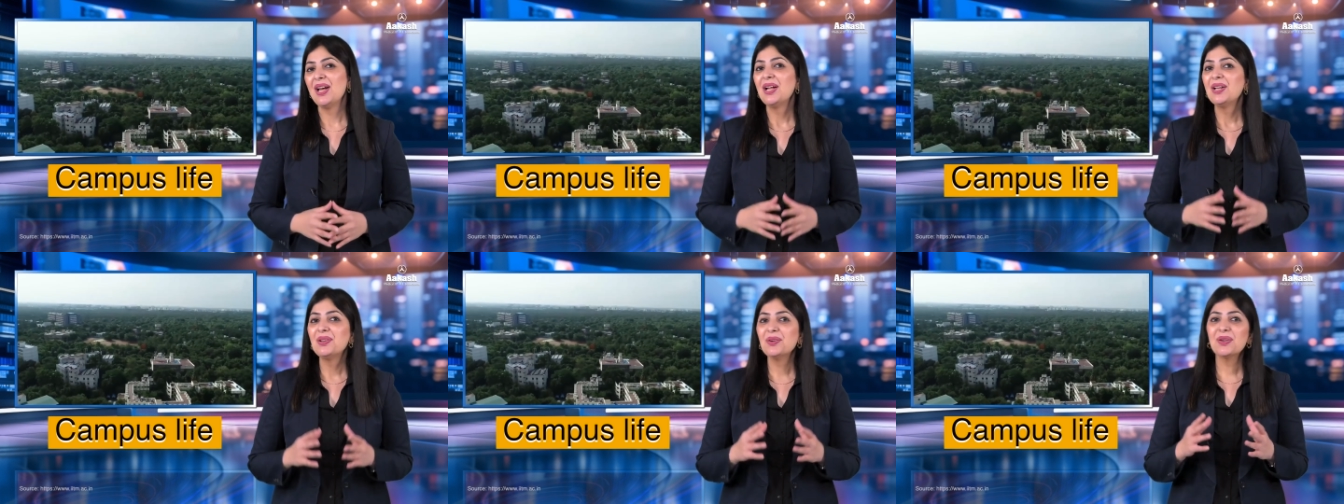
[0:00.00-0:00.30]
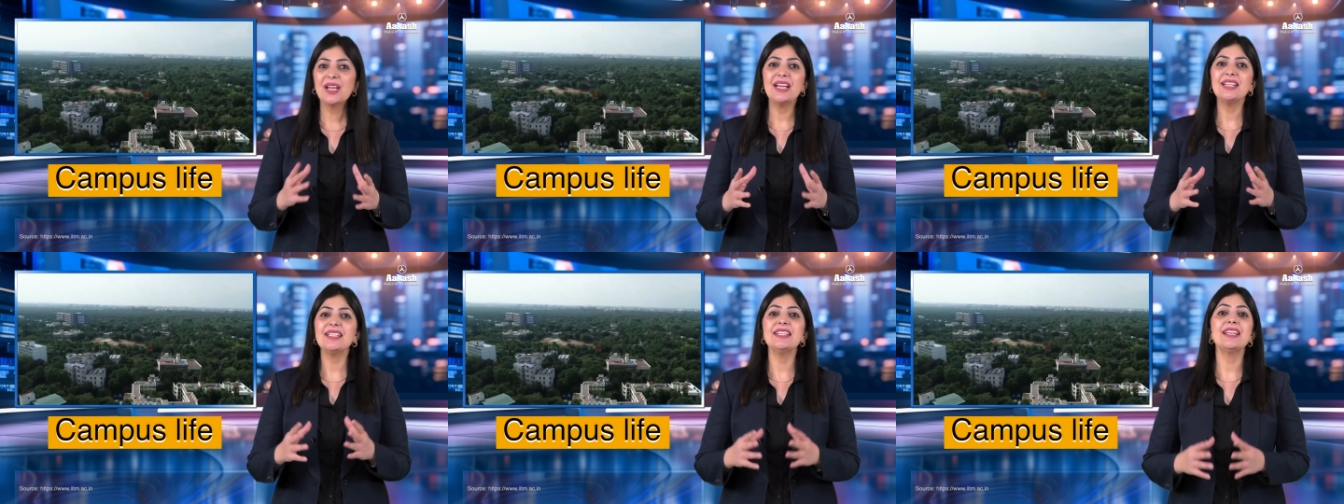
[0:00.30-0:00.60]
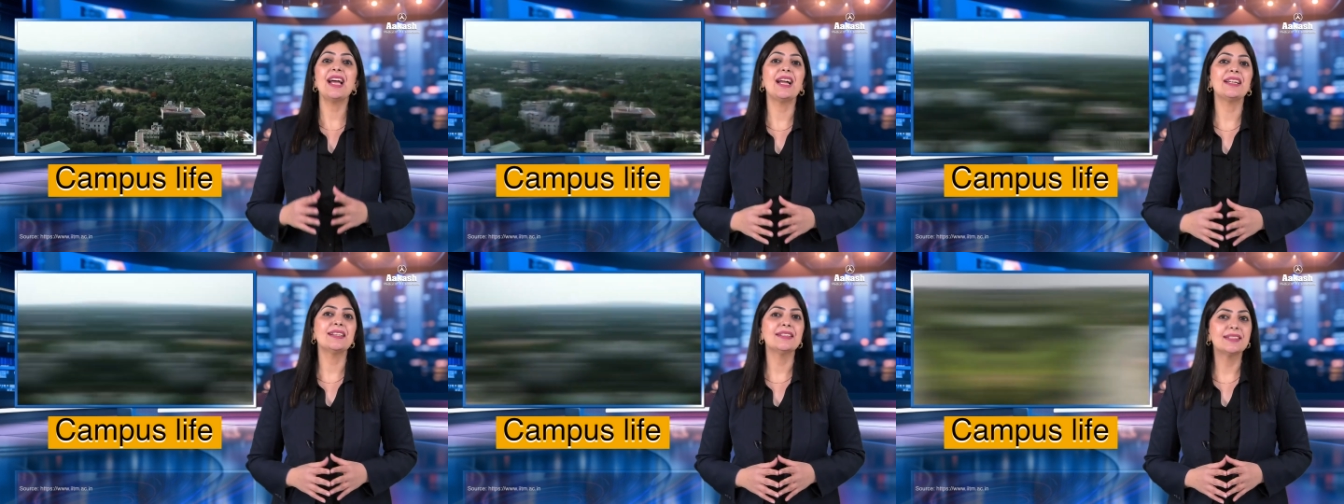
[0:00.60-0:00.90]
Located
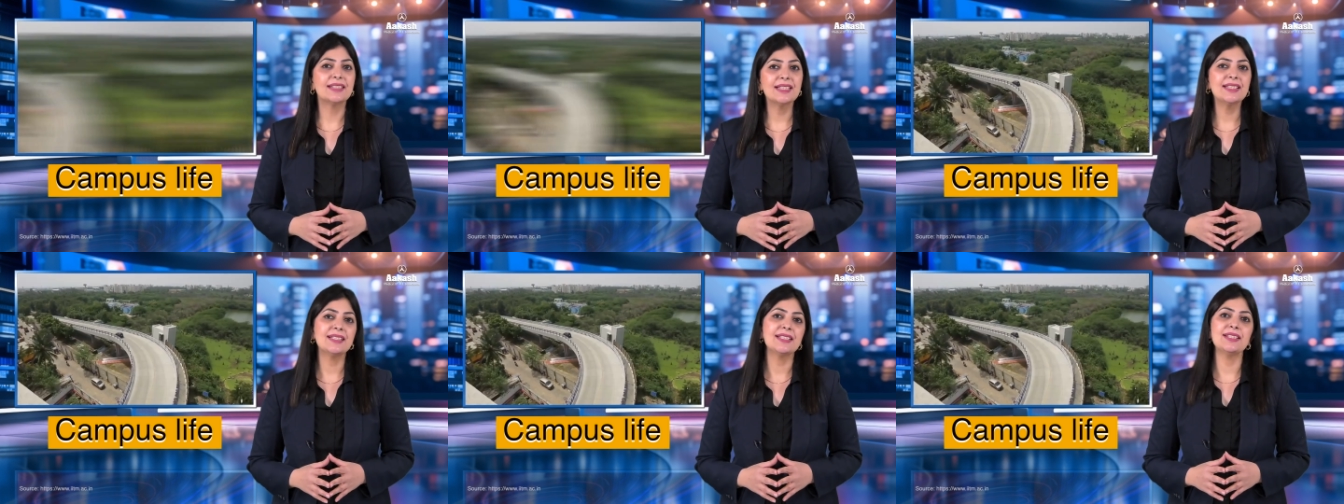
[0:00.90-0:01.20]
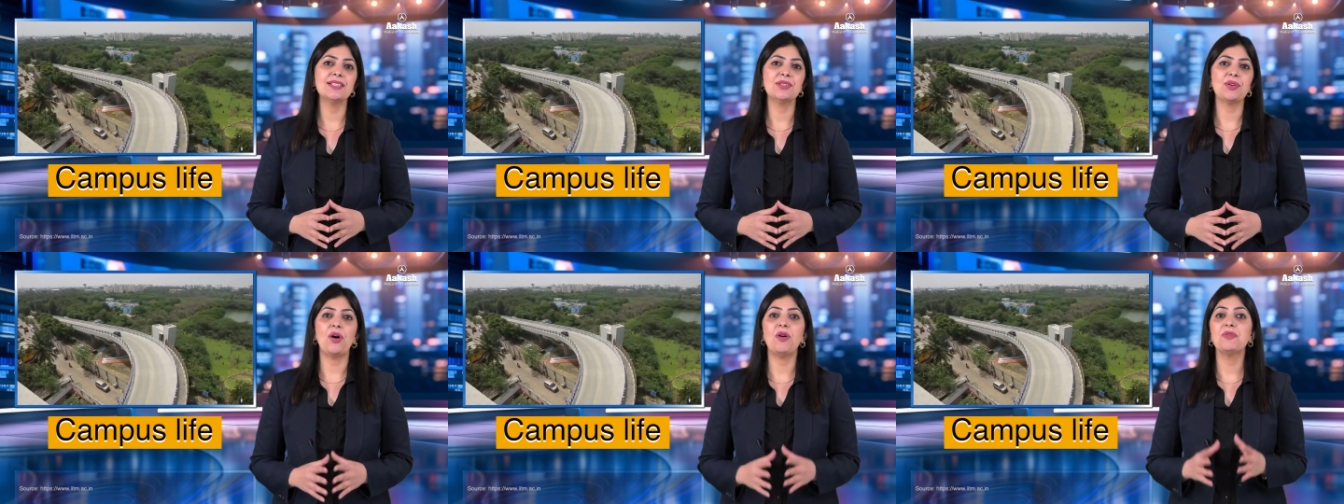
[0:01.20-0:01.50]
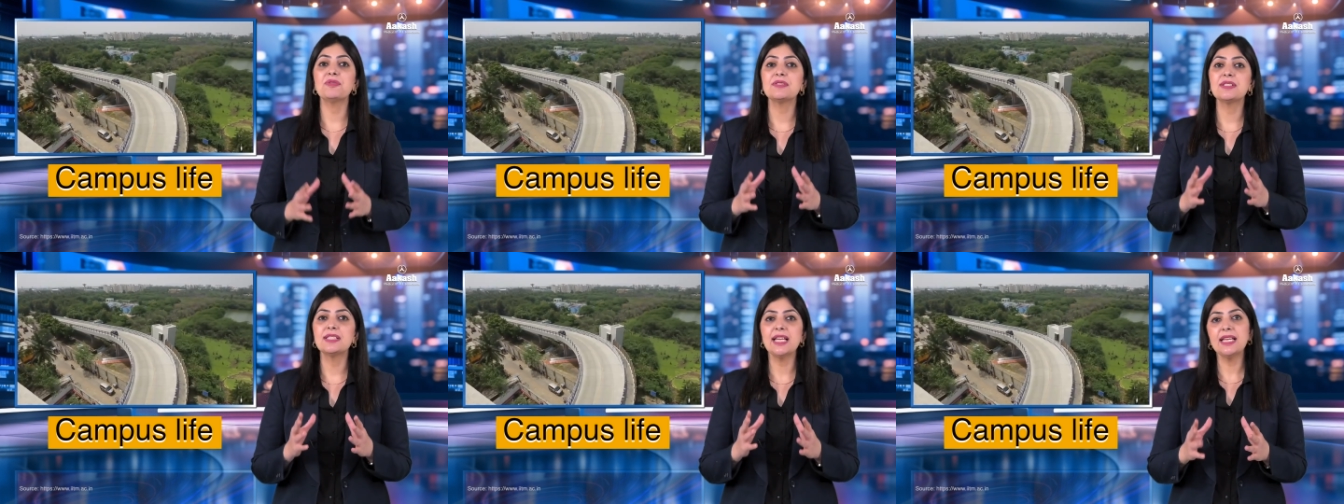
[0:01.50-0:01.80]
at a distance
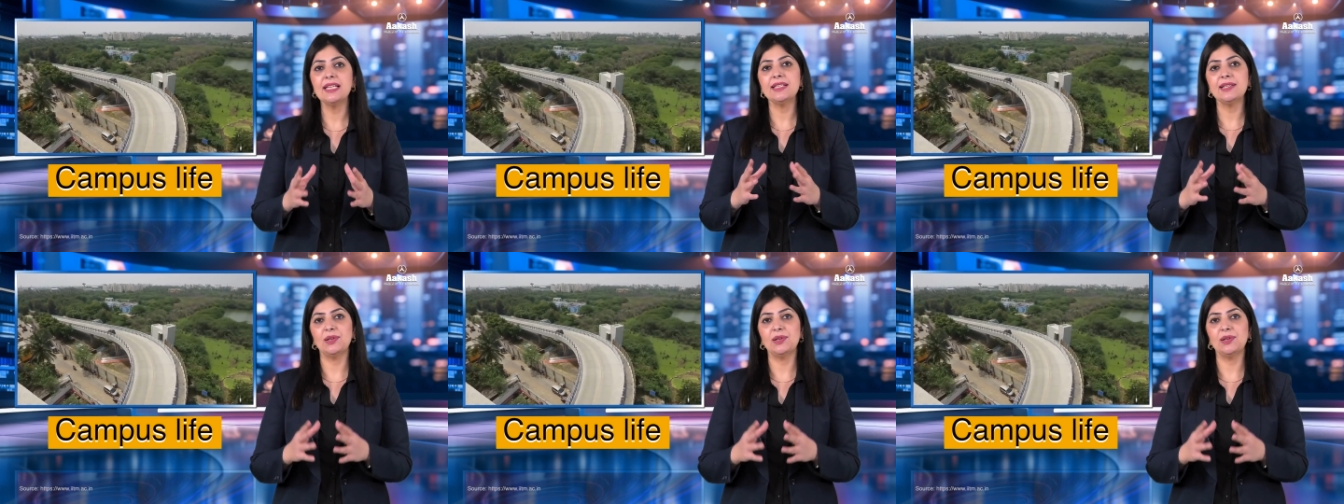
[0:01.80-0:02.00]
of 10